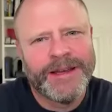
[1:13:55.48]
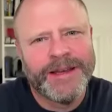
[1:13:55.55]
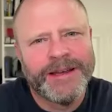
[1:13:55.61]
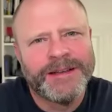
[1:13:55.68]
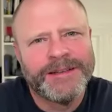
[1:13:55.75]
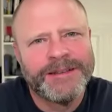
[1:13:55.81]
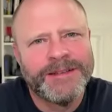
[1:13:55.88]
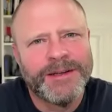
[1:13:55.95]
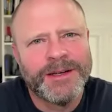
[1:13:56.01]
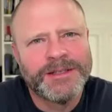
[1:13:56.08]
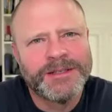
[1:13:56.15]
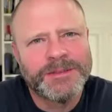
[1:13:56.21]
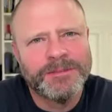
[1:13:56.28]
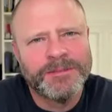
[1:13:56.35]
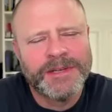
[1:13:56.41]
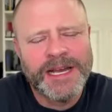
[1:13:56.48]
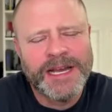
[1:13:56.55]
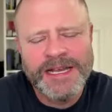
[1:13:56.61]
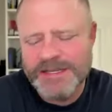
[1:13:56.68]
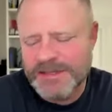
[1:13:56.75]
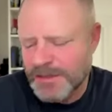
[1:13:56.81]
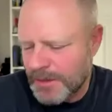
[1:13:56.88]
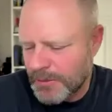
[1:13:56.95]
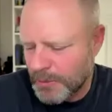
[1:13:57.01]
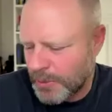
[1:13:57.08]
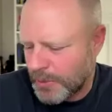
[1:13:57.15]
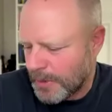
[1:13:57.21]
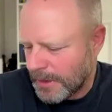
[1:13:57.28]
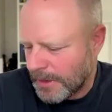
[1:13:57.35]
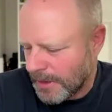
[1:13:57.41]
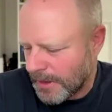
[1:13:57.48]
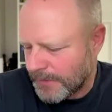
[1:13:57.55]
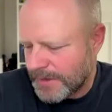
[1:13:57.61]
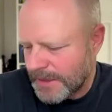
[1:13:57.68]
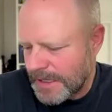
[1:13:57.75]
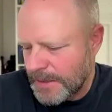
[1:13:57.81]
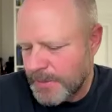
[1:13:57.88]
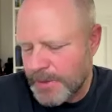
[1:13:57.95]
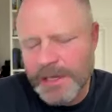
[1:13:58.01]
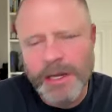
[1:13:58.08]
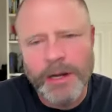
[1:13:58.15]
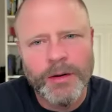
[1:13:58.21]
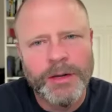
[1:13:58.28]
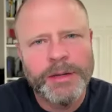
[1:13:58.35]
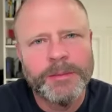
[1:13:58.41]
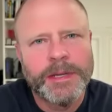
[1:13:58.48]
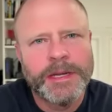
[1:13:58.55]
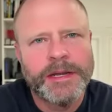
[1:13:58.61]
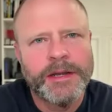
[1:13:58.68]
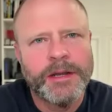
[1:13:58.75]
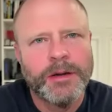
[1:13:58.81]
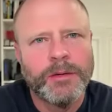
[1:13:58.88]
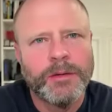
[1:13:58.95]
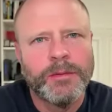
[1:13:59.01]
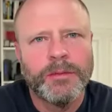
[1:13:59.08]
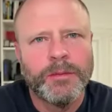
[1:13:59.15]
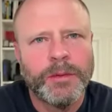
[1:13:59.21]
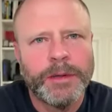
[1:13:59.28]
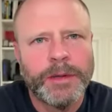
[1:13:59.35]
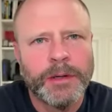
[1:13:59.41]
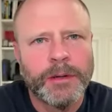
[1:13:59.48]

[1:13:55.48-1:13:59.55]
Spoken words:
Yeah, awesome. Guys, I'd love to keep it going, but I know we